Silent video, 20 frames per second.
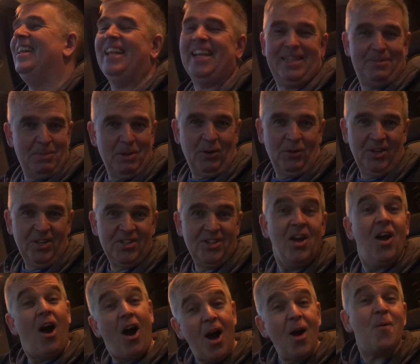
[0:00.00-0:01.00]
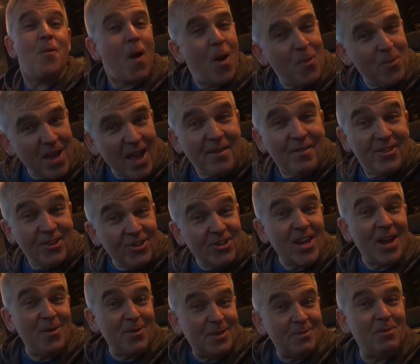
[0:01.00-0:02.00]
let's be honest, I won't be having a
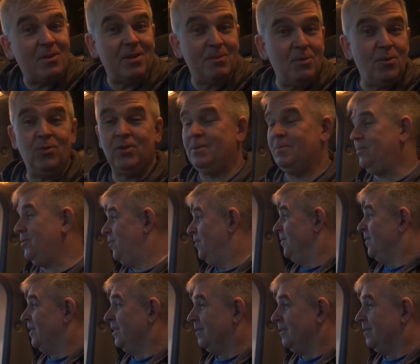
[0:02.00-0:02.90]
shower tomorrow morning, but